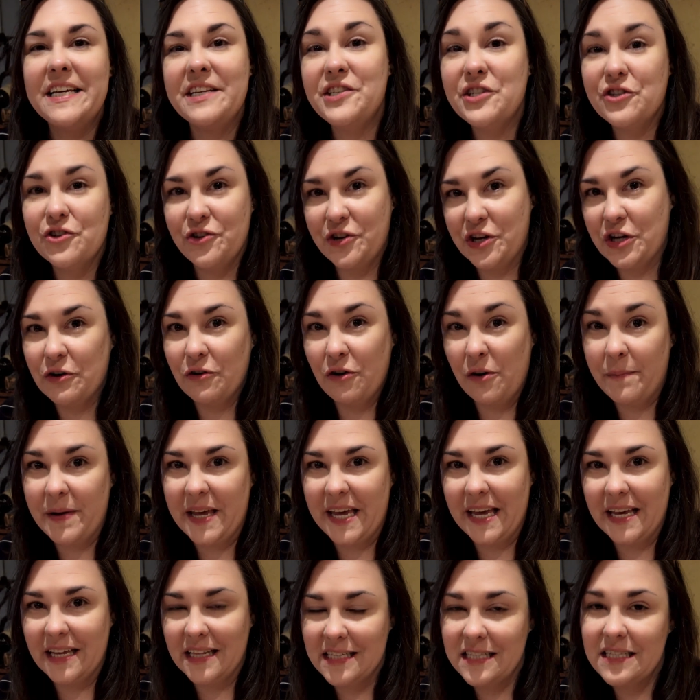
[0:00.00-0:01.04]
Eastern
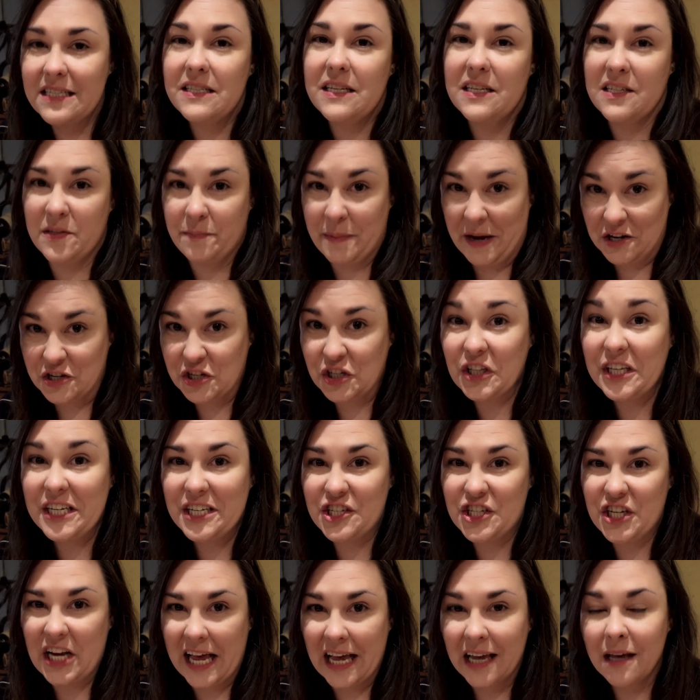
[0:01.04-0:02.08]
Europeans, especially
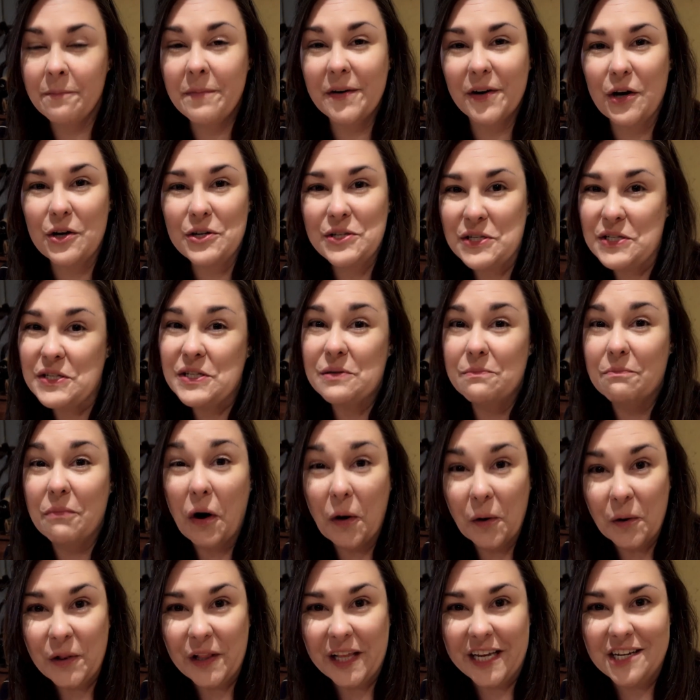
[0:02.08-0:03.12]
Czech, but also some
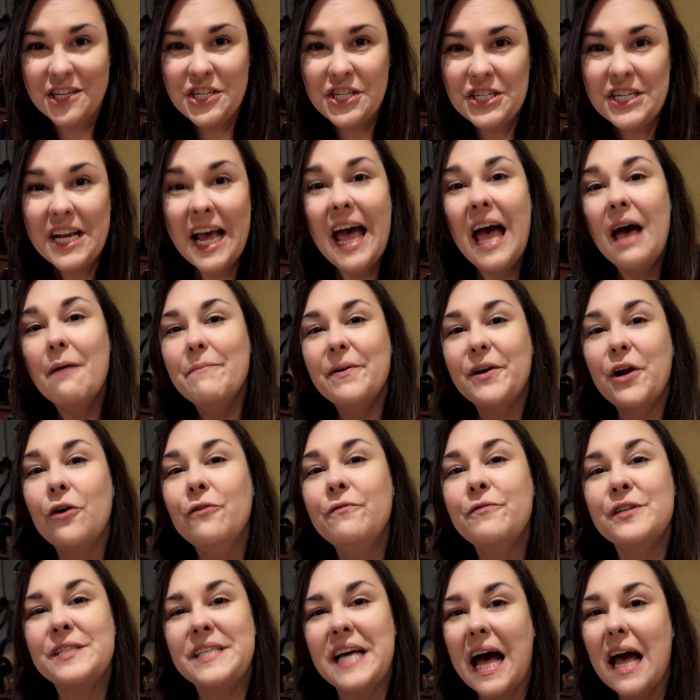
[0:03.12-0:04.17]
Polish. But
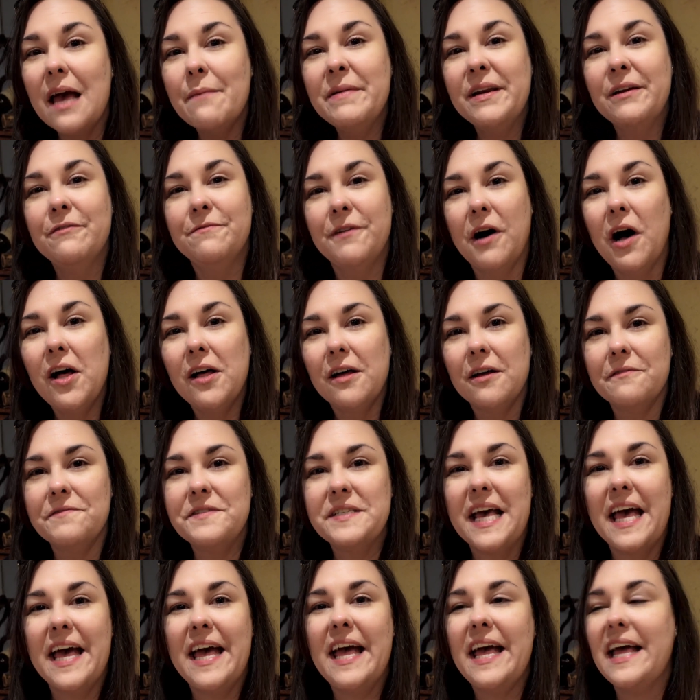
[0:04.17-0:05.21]
over time it evolved,
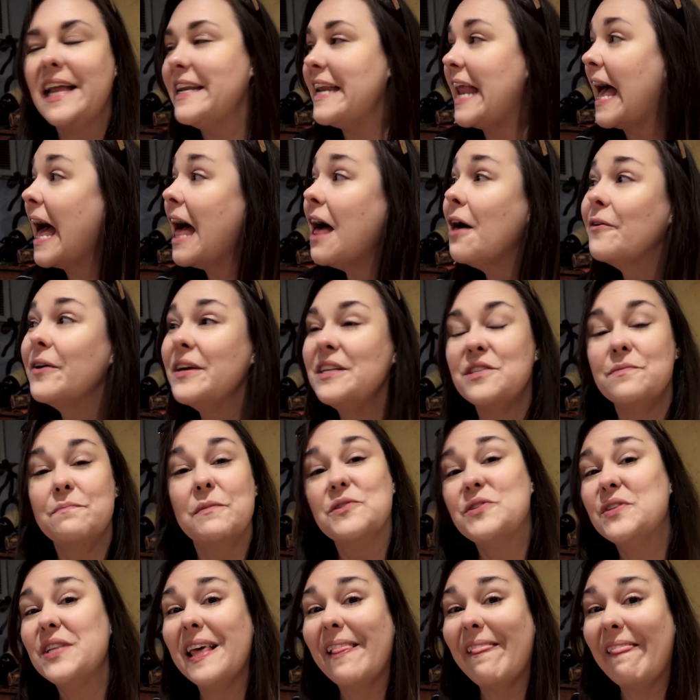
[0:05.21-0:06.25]
and now it's
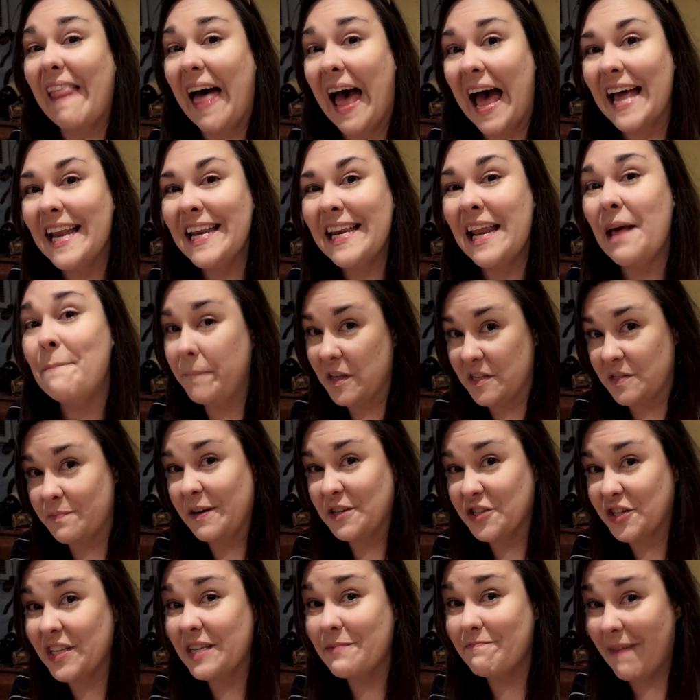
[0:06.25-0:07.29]
mostly Latin and
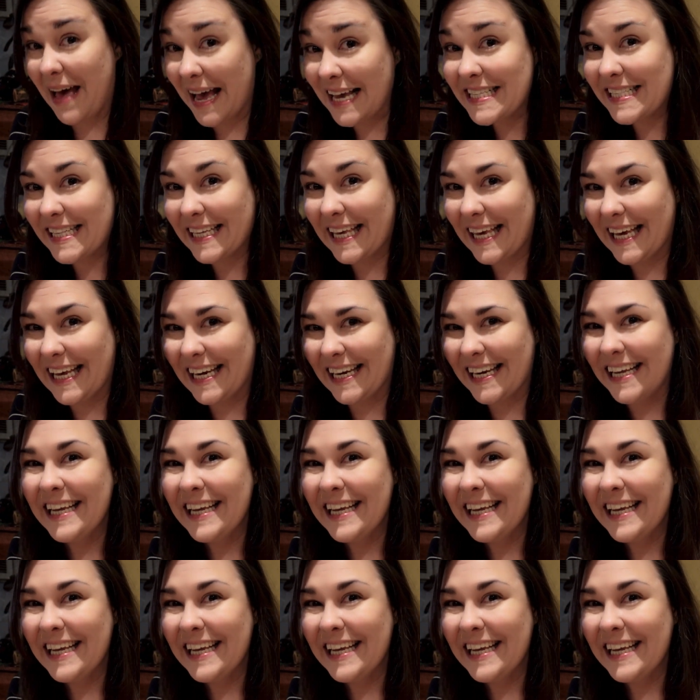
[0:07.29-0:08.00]
especially Mexican.